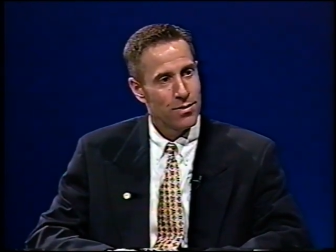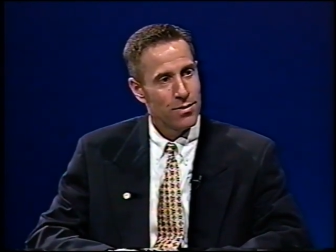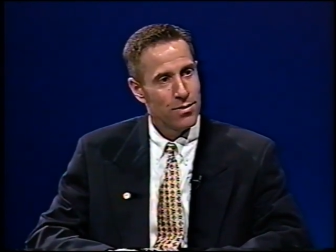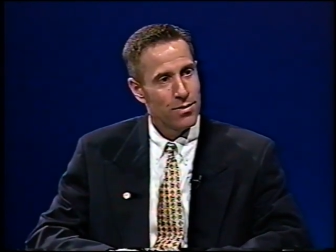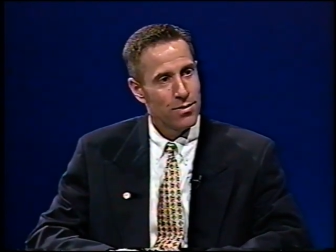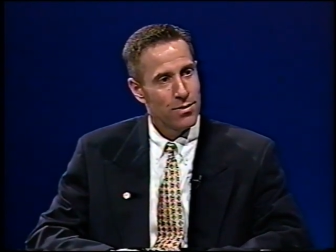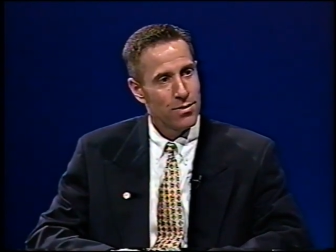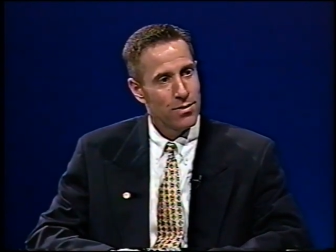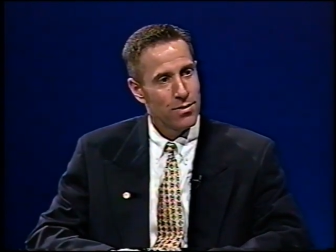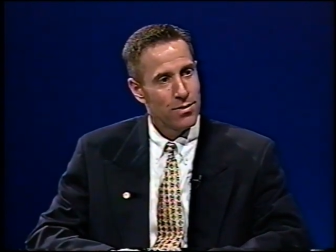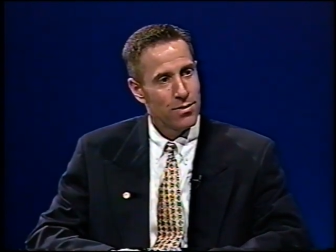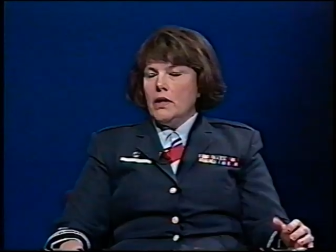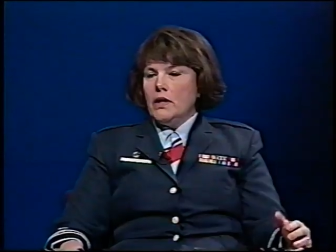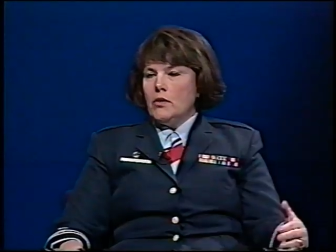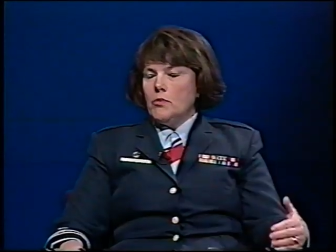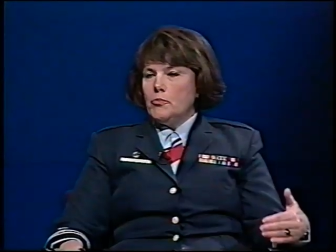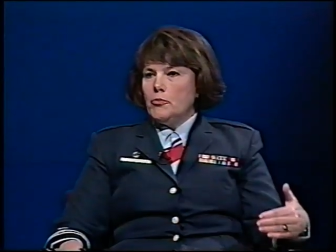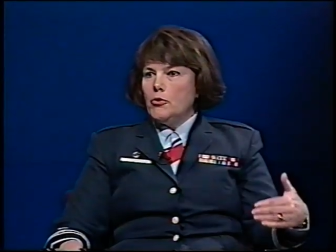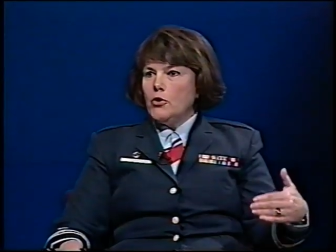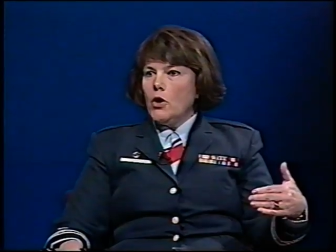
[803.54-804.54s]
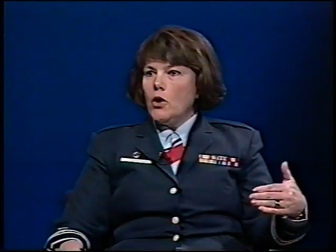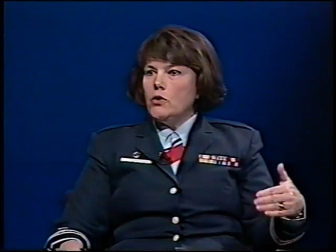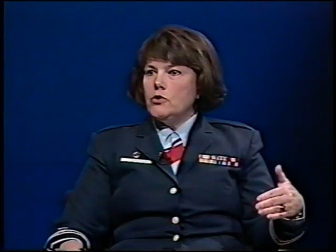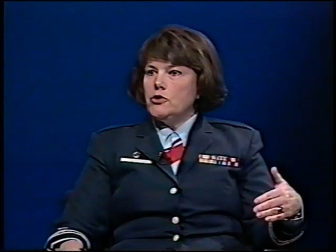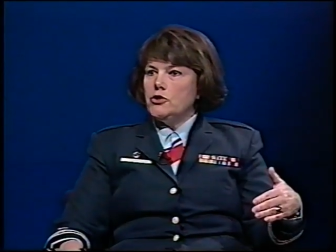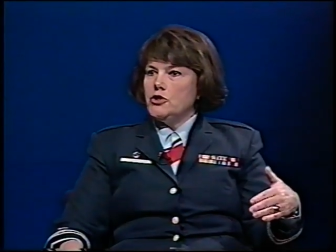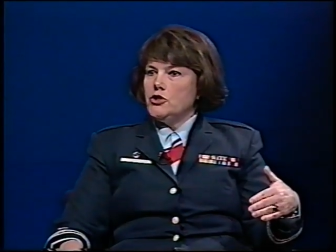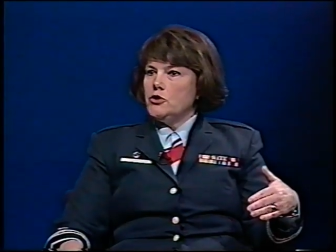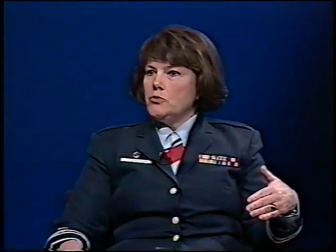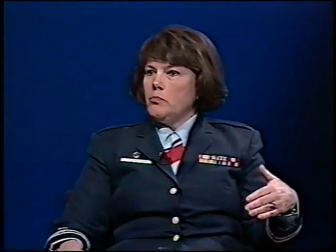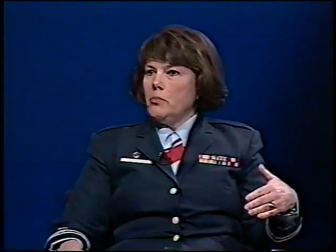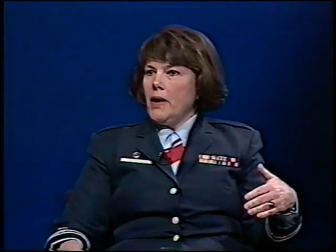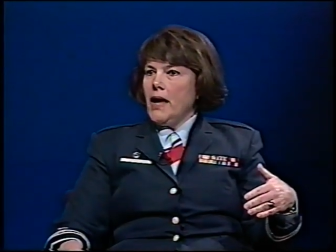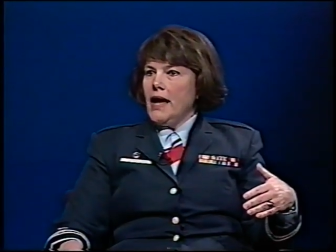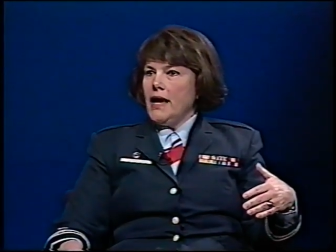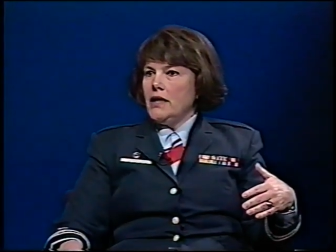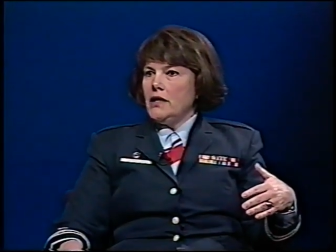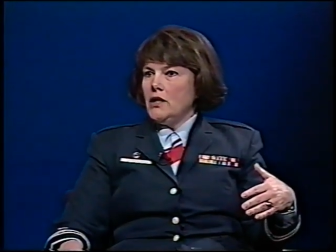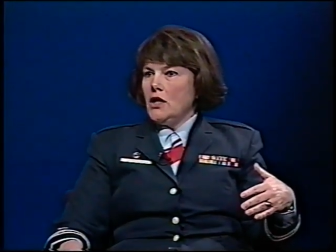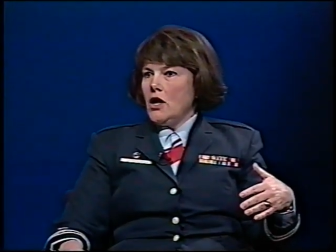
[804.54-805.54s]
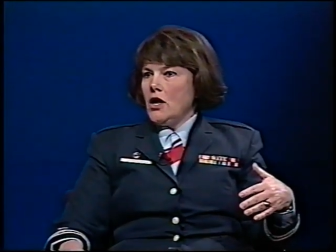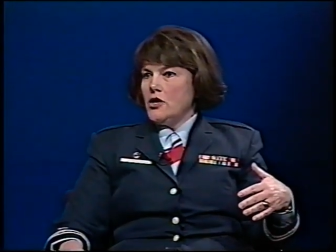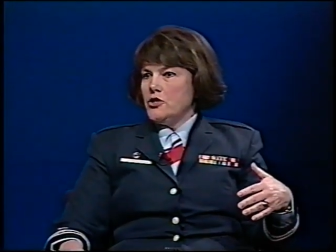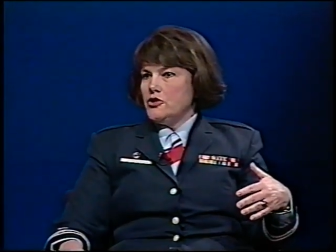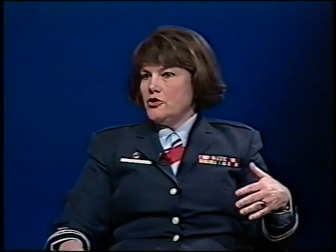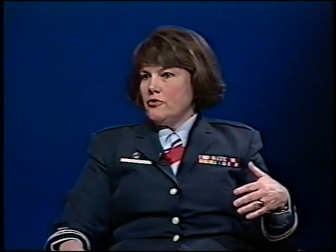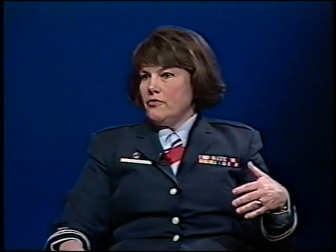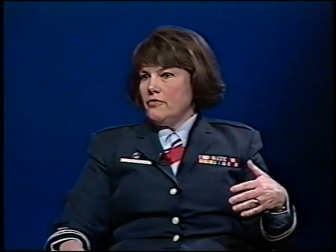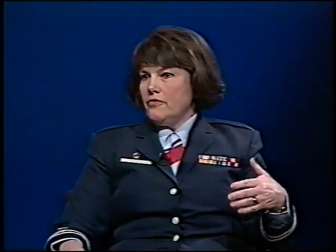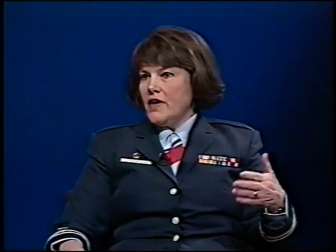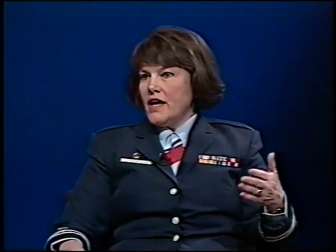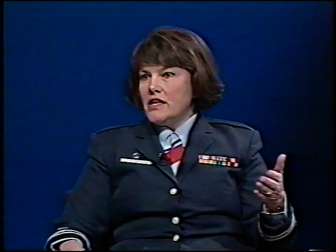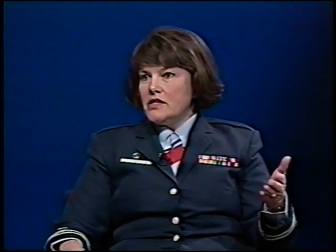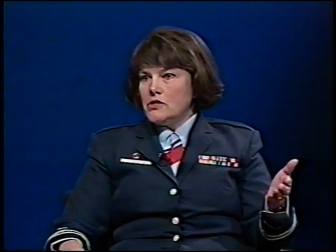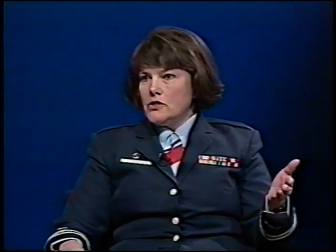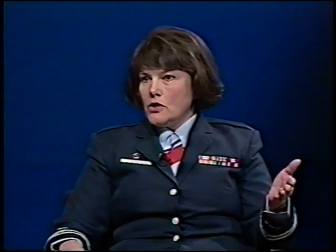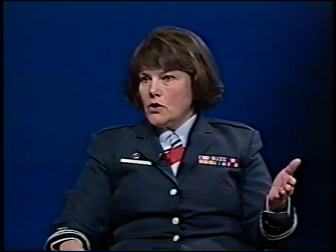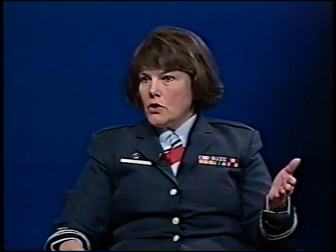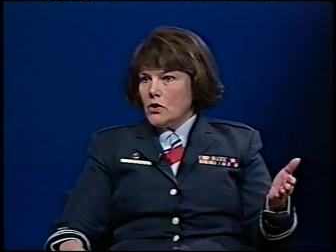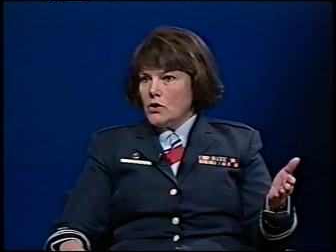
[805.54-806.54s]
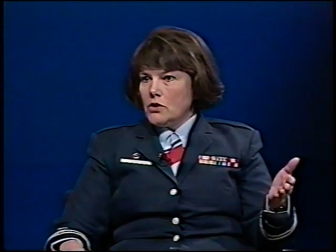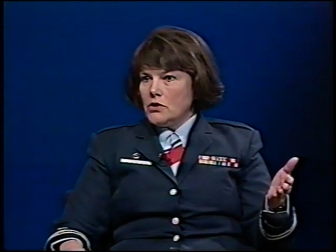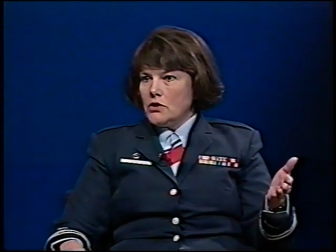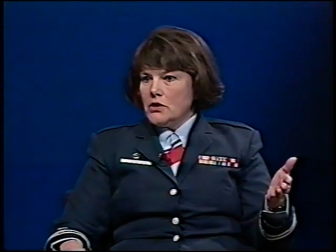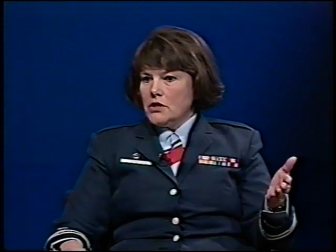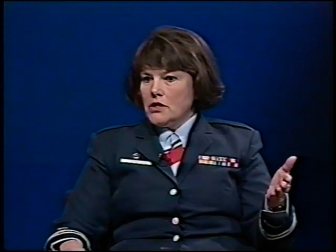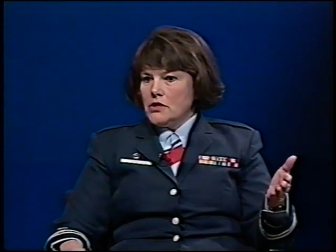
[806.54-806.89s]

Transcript: Well, when approached by a larger vessel,